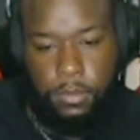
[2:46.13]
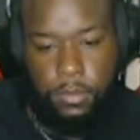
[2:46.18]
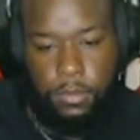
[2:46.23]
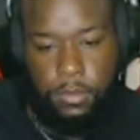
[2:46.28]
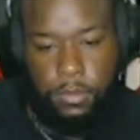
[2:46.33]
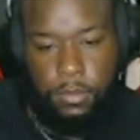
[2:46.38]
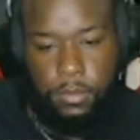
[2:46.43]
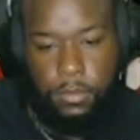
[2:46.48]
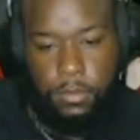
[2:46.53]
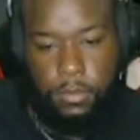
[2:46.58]

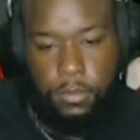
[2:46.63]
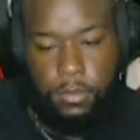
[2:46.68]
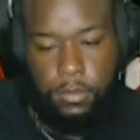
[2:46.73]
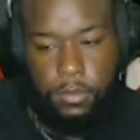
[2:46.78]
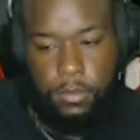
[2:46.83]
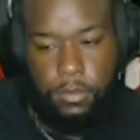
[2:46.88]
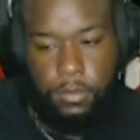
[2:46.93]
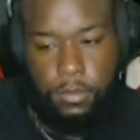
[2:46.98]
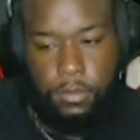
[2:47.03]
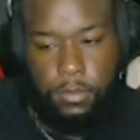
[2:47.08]

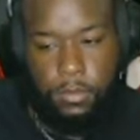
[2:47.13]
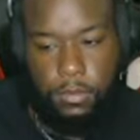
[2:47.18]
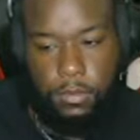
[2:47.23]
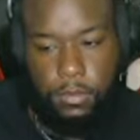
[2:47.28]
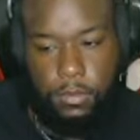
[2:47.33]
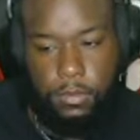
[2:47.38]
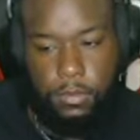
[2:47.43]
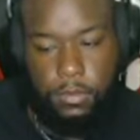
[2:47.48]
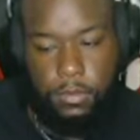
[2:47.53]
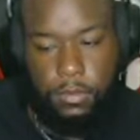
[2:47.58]

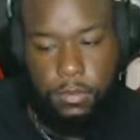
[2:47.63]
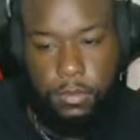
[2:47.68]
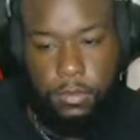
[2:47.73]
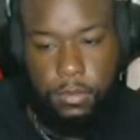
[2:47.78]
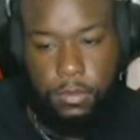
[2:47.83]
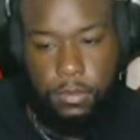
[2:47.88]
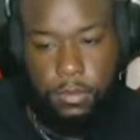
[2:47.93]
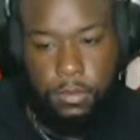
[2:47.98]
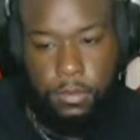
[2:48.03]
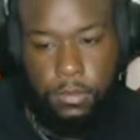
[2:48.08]

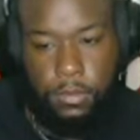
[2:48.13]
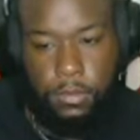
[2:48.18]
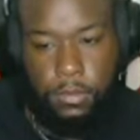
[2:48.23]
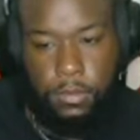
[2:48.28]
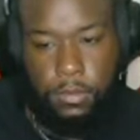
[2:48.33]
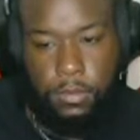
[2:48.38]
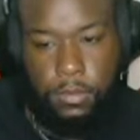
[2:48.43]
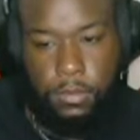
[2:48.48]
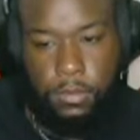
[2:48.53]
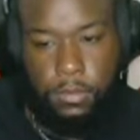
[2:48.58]

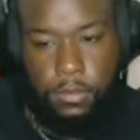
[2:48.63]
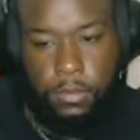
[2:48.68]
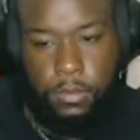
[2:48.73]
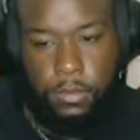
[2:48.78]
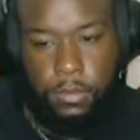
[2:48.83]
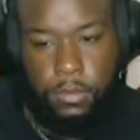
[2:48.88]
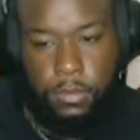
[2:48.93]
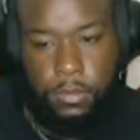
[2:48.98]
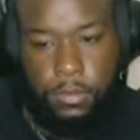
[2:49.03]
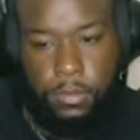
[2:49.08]

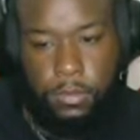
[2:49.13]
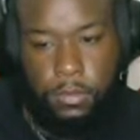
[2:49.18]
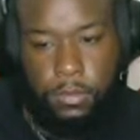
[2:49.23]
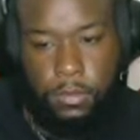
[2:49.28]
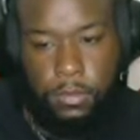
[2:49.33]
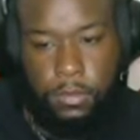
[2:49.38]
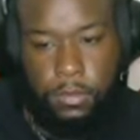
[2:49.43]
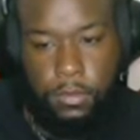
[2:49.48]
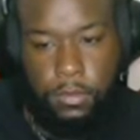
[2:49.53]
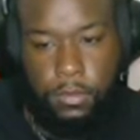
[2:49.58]

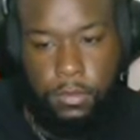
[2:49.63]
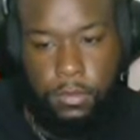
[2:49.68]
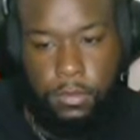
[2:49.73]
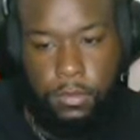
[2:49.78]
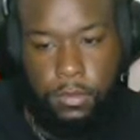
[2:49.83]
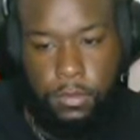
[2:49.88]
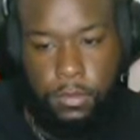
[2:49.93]
[no speech]